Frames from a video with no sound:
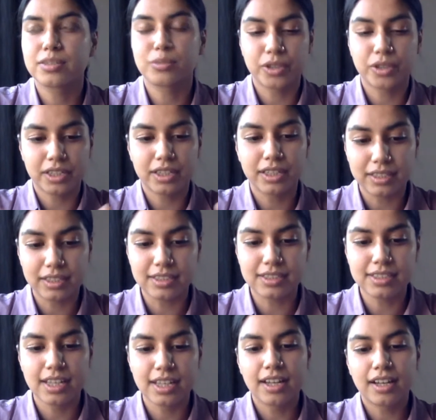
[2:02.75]
in working in
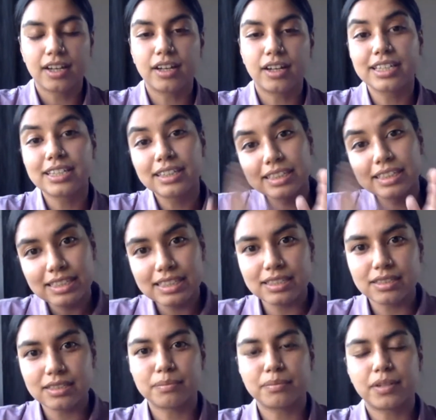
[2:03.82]
this uh, in this
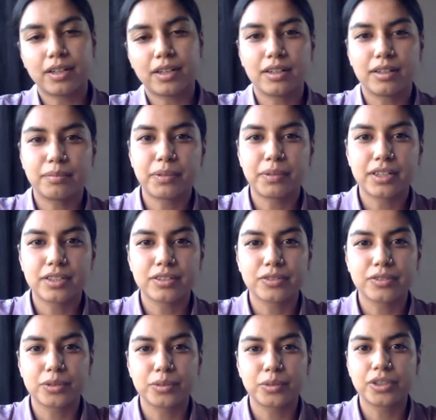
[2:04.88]
uh, part of
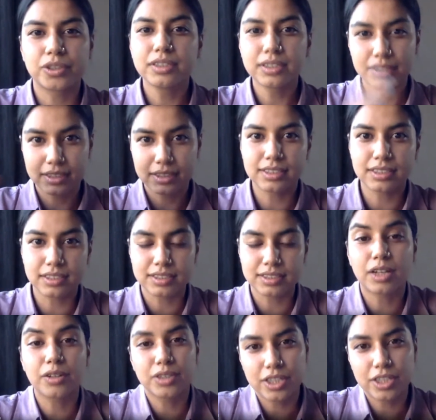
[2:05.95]
the world this is uh,
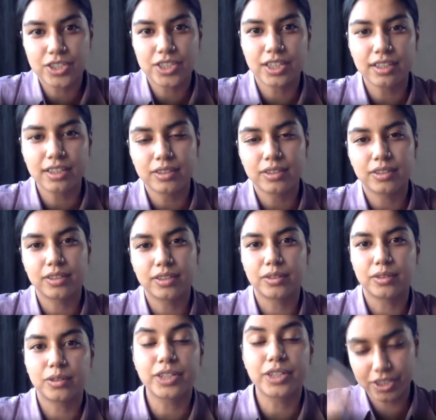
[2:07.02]
south asia uh,
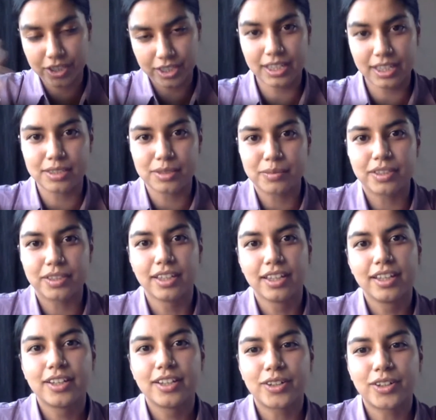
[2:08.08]
or asia as we
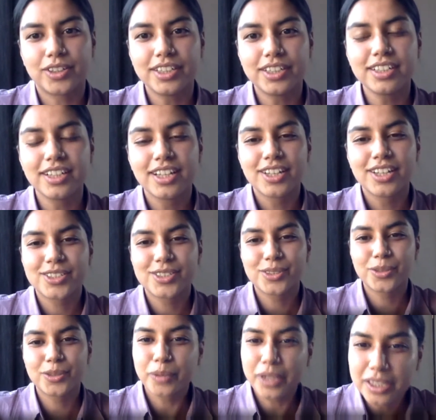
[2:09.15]
call it
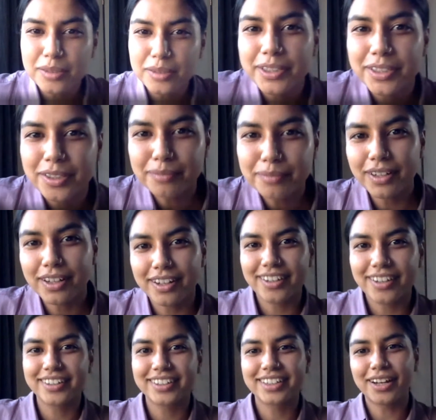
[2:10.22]
so welcome anam
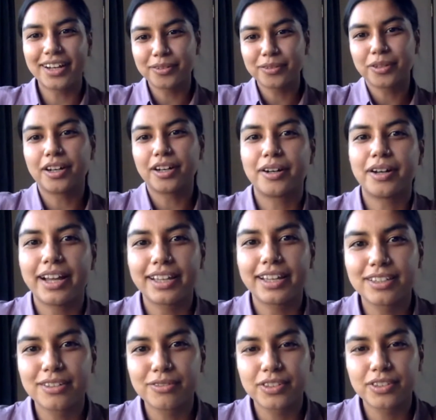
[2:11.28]
now i
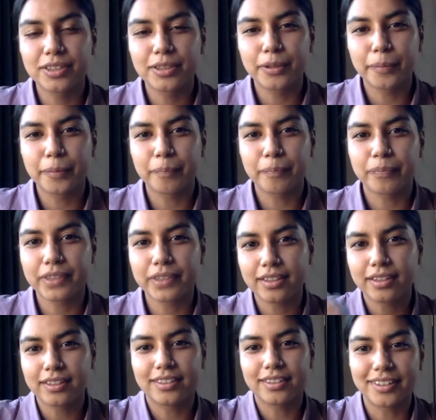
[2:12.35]
give the
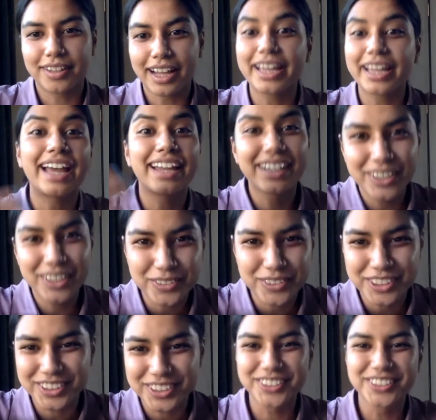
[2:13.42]
i hand it over
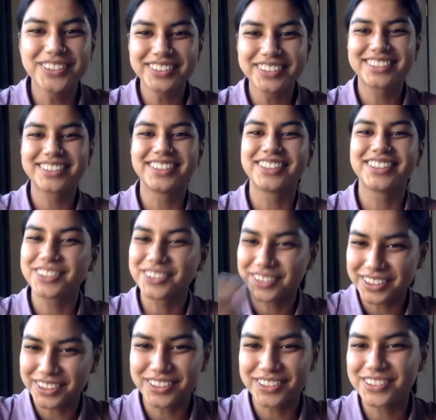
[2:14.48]
to you so, to
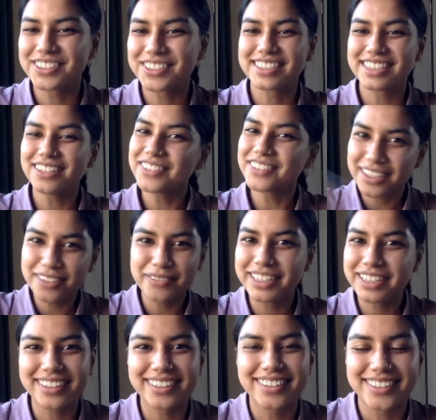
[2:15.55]
introduce yourself and then we
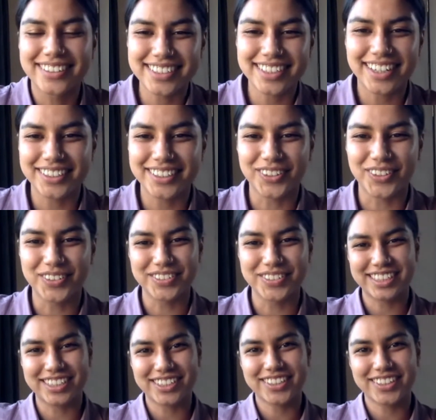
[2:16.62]
can start the
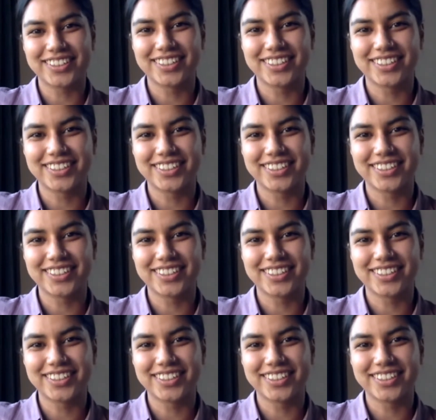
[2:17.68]
conversation